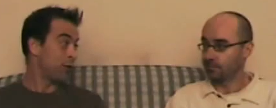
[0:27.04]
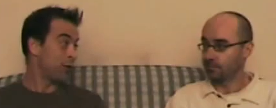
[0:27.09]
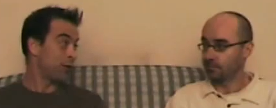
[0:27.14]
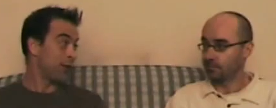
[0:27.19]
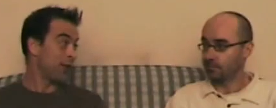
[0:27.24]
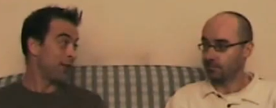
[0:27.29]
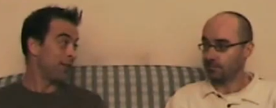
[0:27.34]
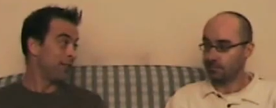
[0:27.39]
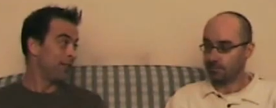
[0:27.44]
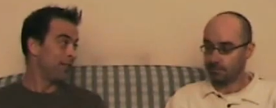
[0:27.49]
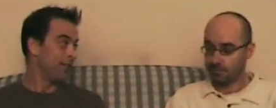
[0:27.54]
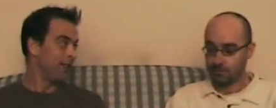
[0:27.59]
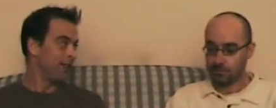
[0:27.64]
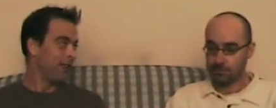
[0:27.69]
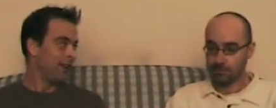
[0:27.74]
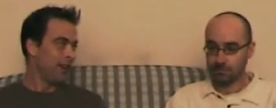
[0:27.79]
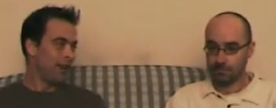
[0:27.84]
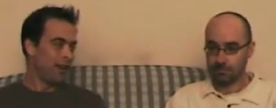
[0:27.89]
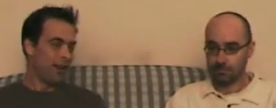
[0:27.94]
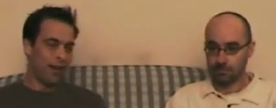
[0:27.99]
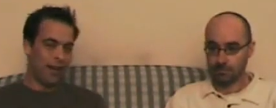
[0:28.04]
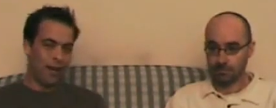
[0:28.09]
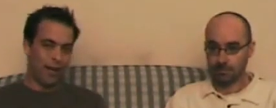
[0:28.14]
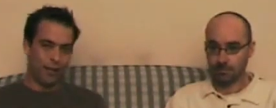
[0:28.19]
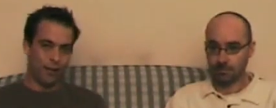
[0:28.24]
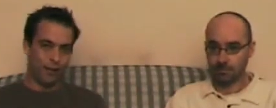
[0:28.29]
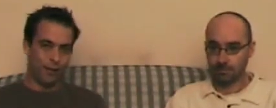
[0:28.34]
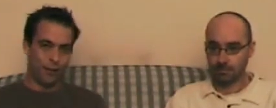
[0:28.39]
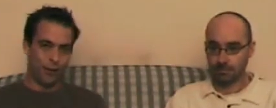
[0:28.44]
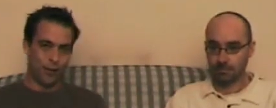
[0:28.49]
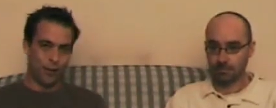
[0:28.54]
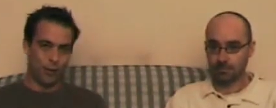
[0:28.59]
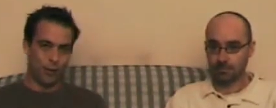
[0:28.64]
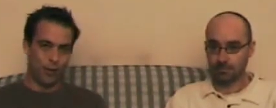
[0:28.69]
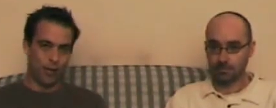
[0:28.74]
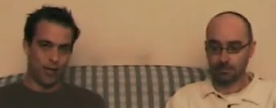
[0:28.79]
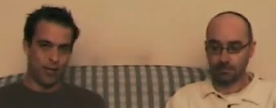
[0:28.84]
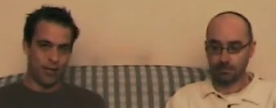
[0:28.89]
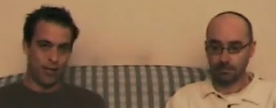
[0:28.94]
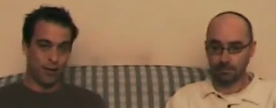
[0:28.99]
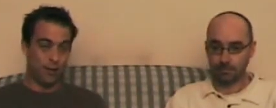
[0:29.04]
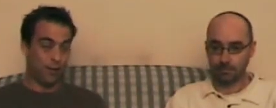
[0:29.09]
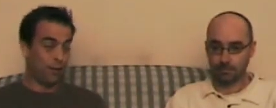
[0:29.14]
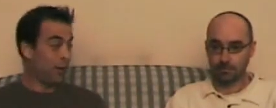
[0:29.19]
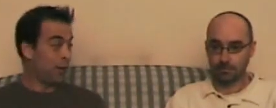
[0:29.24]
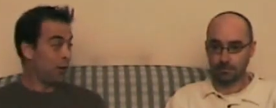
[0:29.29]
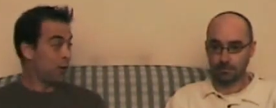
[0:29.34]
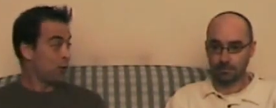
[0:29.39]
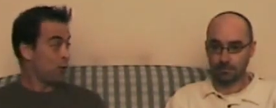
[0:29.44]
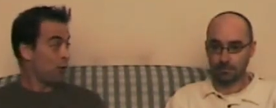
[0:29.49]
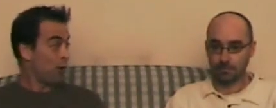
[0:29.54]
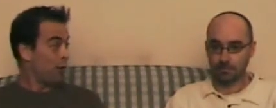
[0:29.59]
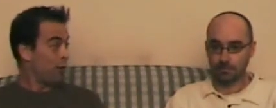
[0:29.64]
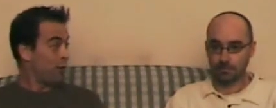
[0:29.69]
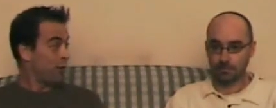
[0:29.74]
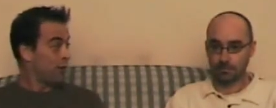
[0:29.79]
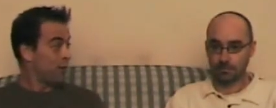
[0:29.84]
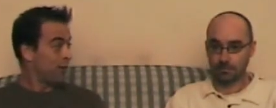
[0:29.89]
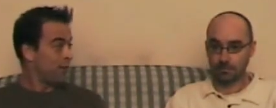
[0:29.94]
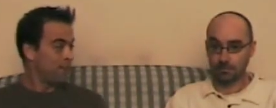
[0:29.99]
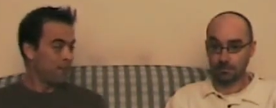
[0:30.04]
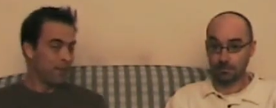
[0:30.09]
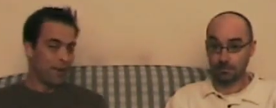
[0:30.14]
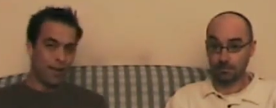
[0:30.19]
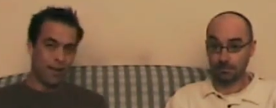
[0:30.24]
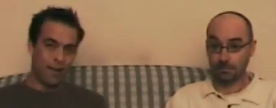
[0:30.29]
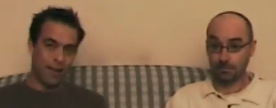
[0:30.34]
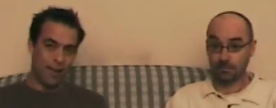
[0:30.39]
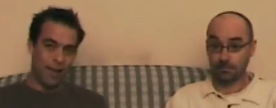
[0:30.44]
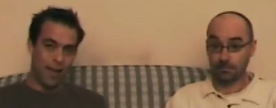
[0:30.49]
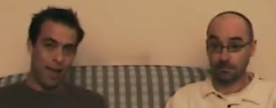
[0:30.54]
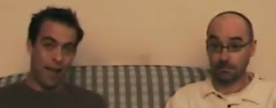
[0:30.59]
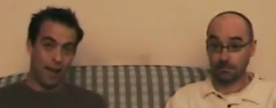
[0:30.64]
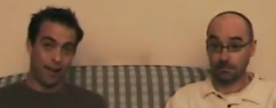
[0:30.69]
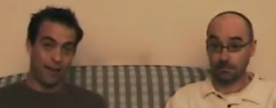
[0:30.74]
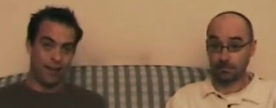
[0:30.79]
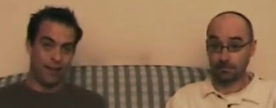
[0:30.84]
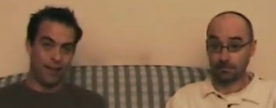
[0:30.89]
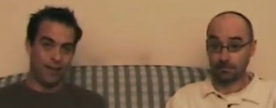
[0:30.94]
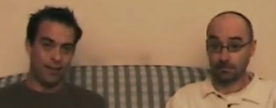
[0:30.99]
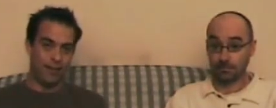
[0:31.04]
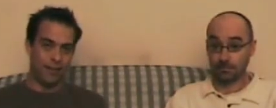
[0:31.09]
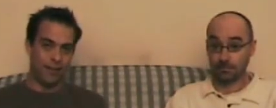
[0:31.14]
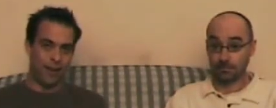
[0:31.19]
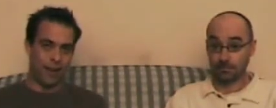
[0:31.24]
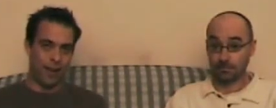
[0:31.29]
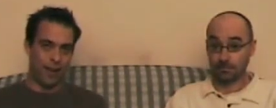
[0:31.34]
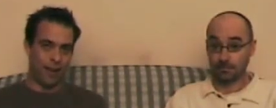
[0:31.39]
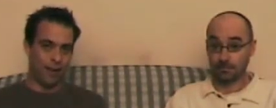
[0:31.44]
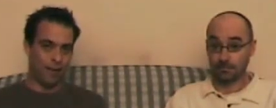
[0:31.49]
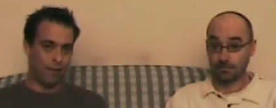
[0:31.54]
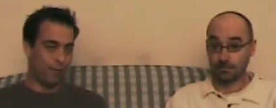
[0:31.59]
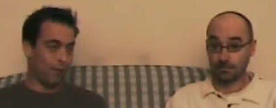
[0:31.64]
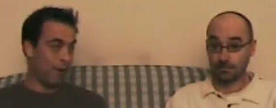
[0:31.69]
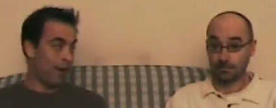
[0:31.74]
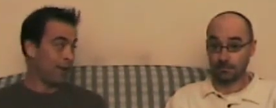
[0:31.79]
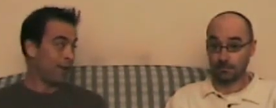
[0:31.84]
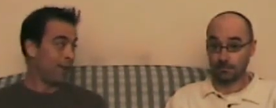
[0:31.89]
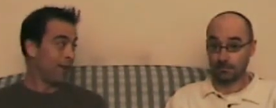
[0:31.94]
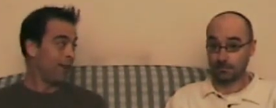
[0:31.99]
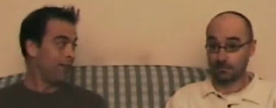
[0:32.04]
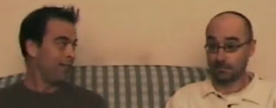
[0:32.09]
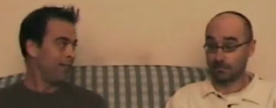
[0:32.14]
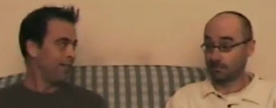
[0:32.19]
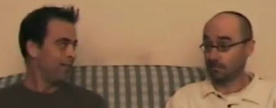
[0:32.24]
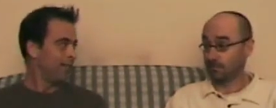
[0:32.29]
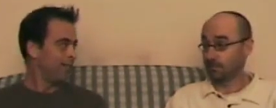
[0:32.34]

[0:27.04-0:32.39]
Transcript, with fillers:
Speaker 1: interesting. And the first one is the Finnish drivers, Hakkinen and Raikkonen.